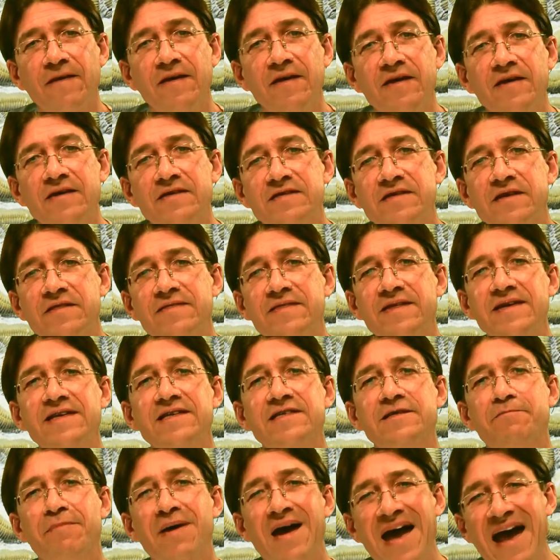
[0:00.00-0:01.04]
is that
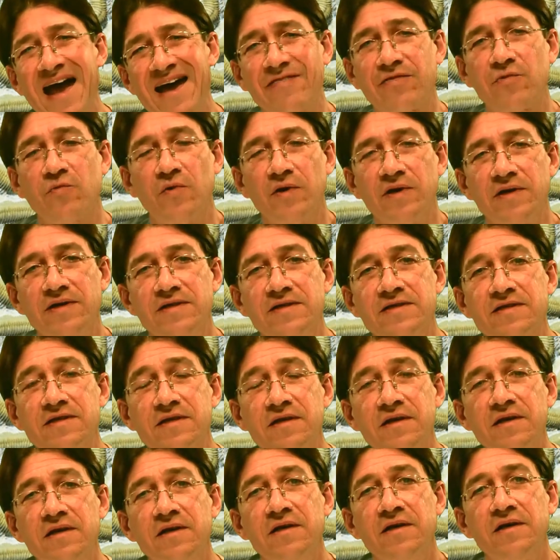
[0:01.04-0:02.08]
these pathways
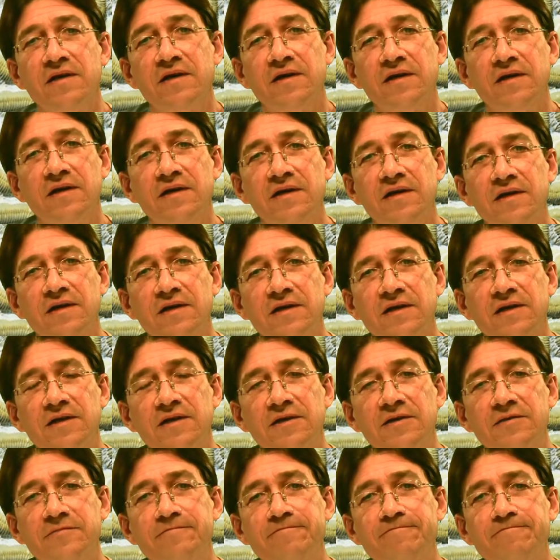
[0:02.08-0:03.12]

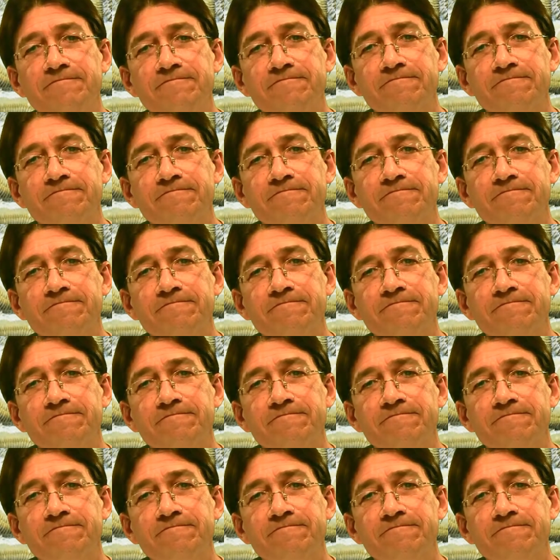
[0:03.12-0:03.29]
are